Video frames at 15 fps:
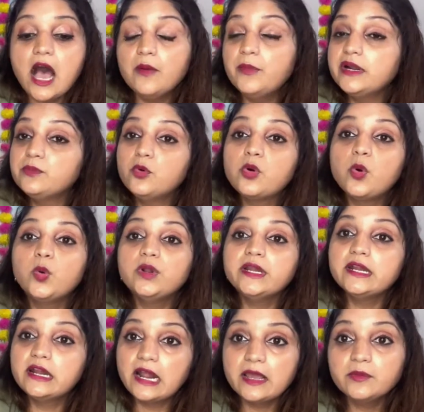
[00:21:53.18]
But book
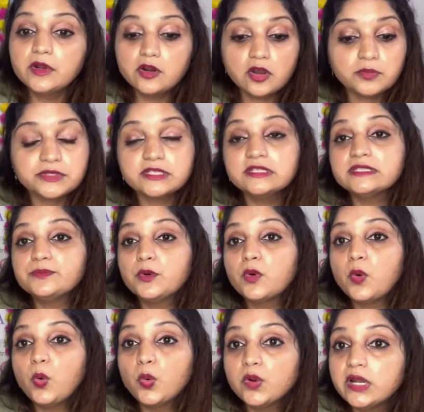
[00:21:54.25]
only reliable options,
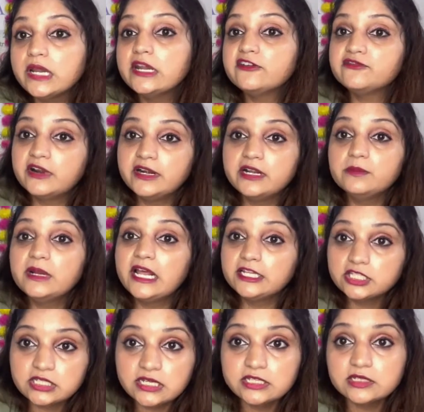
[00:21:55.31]
book only refundable
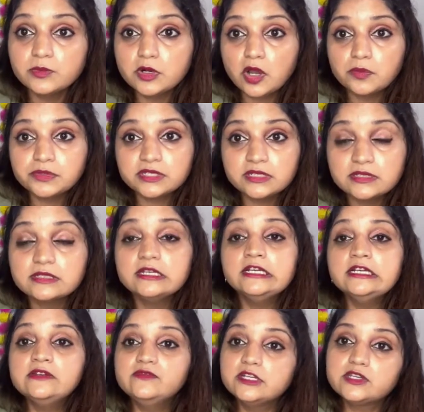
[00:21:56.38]
and changeable options,
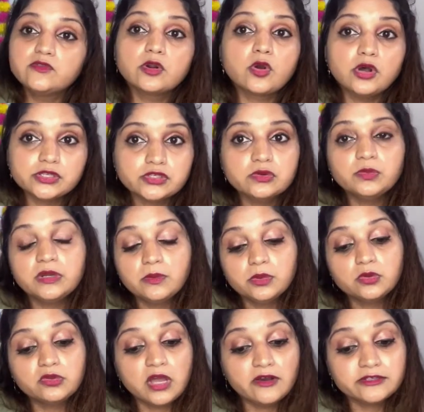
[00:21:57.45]
which will cost you
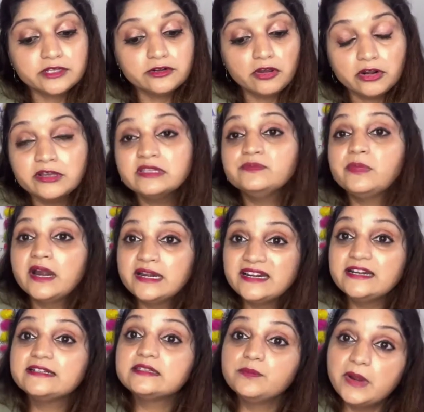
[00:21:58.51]
minimum $2,000.
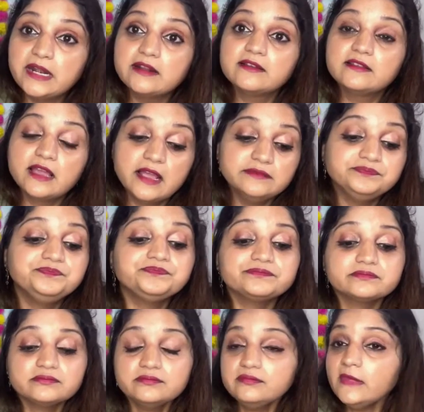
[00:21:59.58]
But it's better than
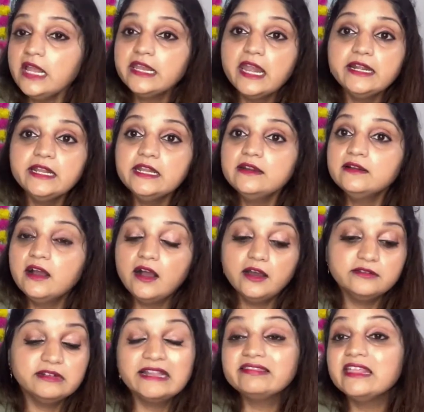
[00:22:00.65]
getting
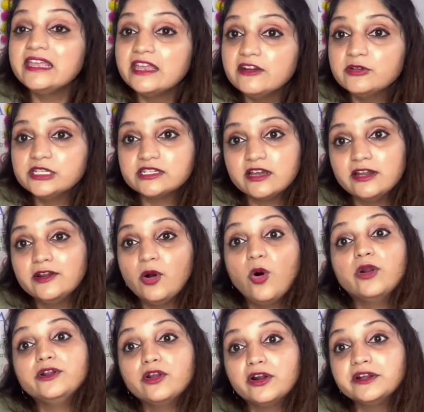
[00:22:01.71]
nothing in return
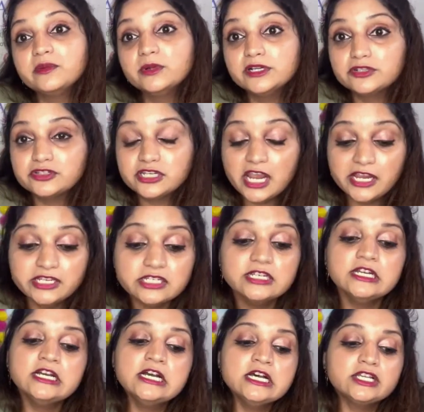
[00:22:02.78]
or not able to change.
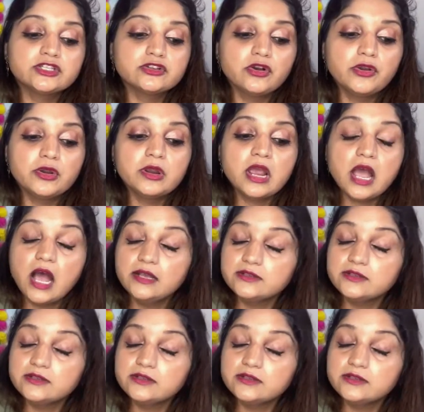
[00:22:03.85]
So